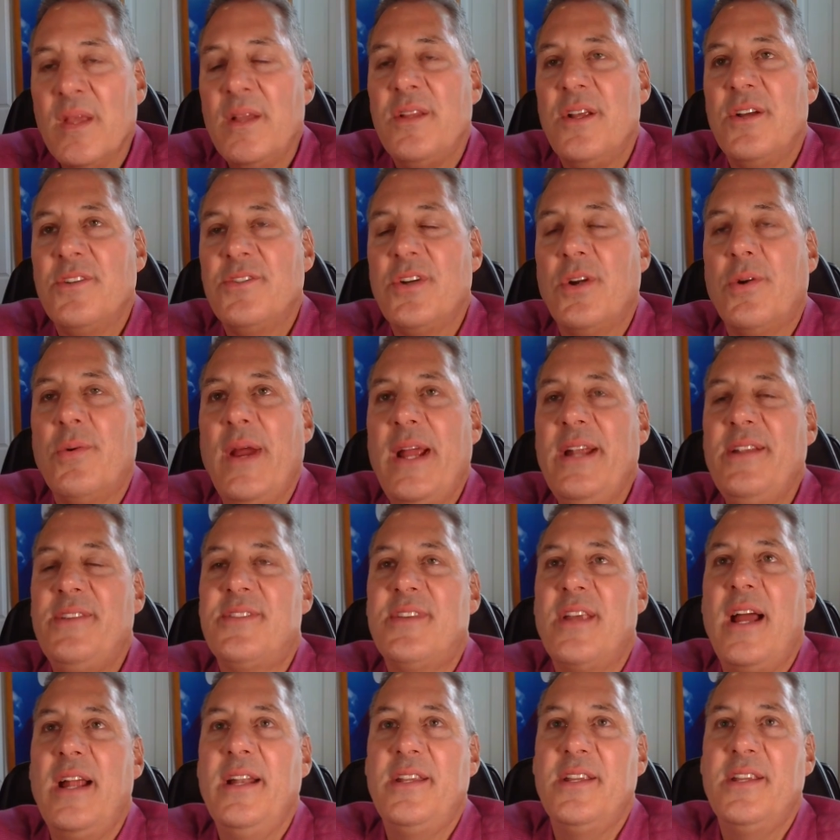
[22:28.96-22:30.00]
There's a great
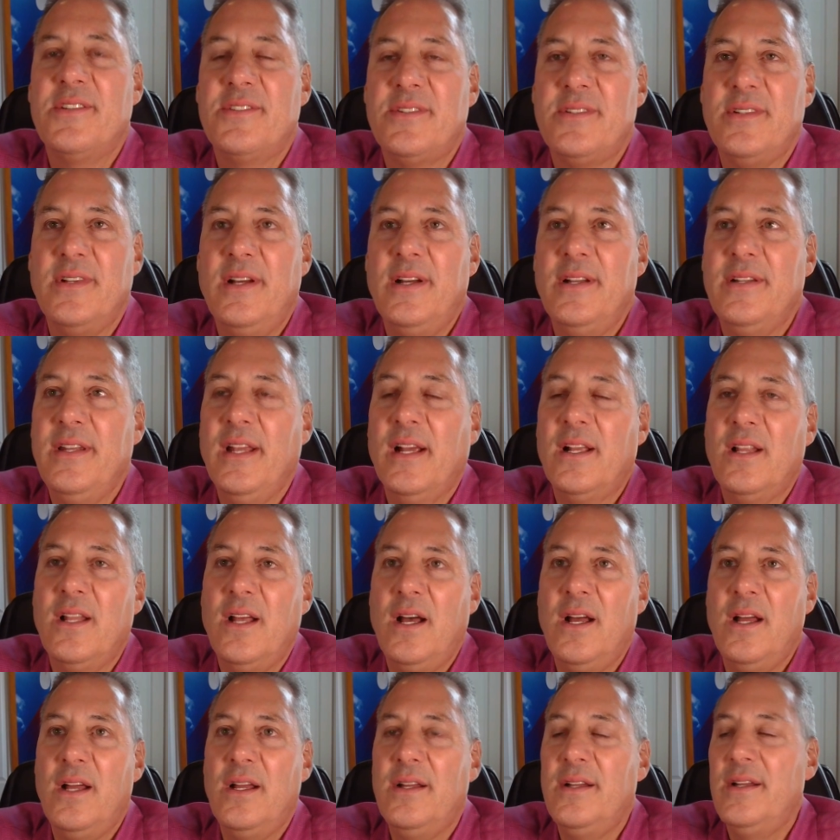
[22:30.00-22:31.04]
scientist,
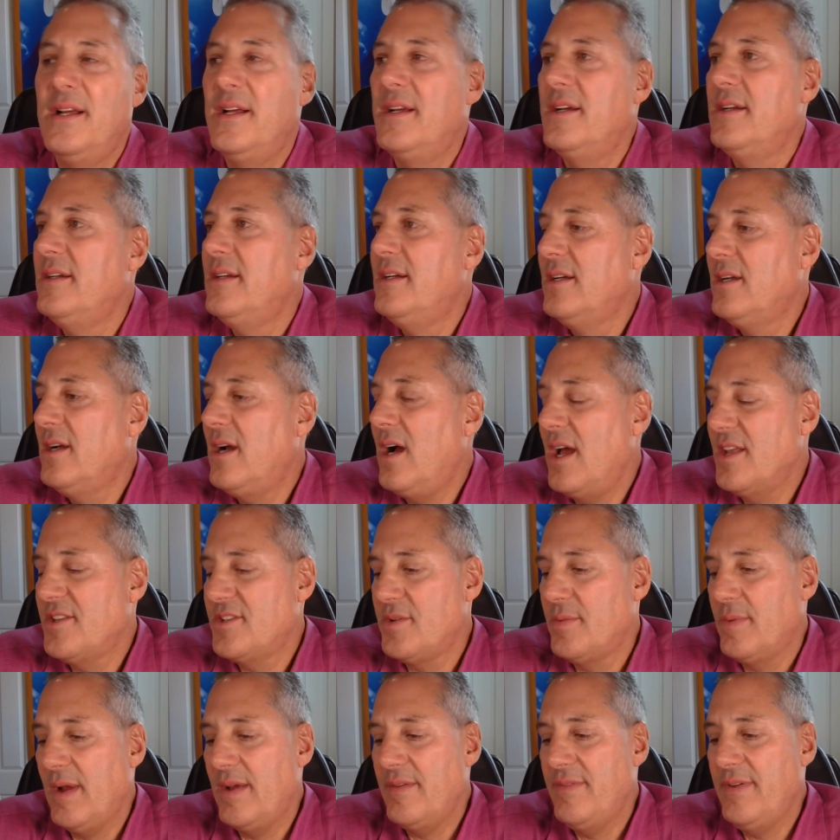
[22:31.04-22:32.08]
Nikola
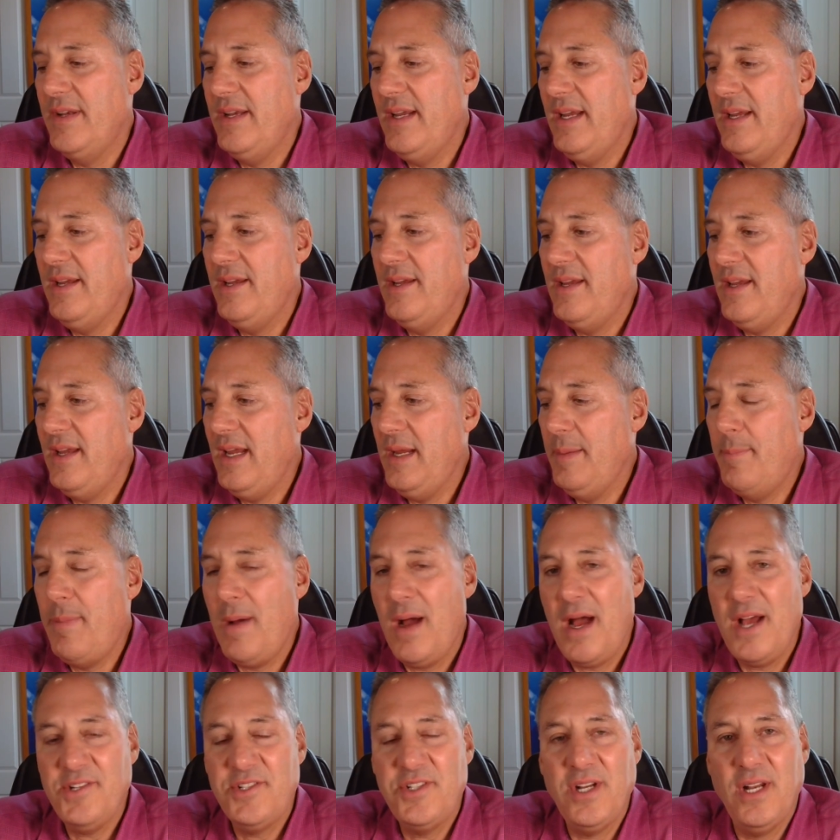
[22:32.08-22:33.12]
Kozarev, and he
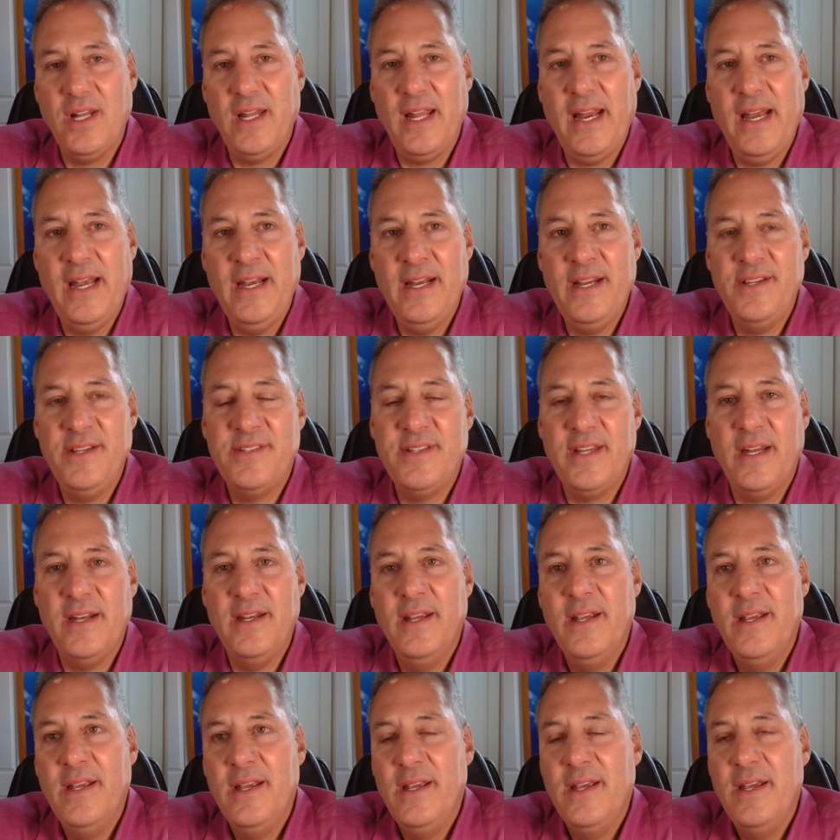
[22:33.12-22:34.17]
postulated, he
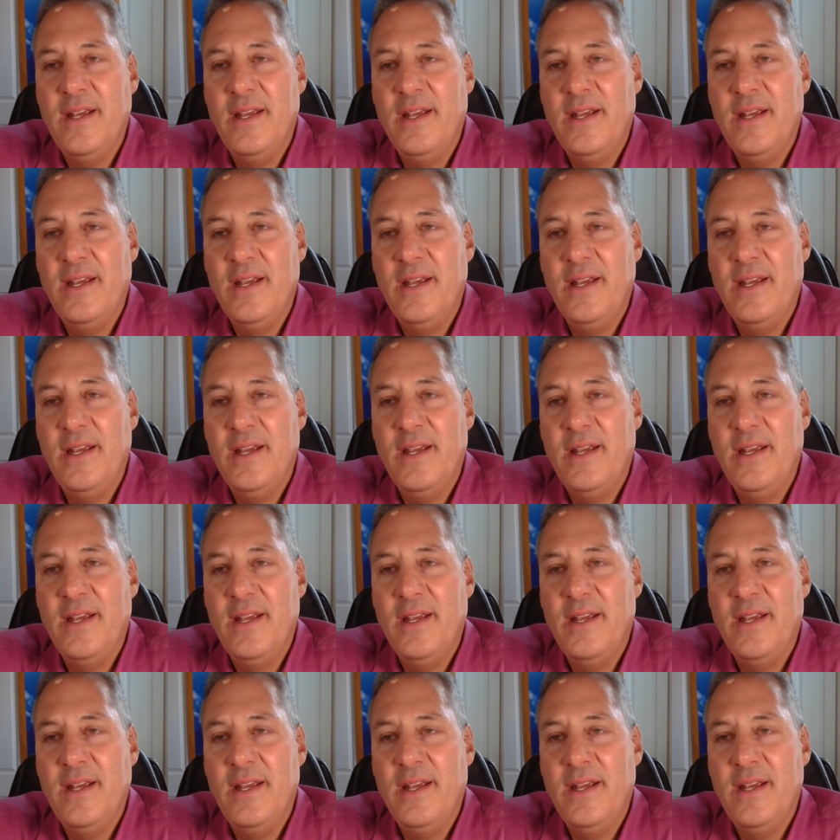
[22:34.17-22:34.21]
said,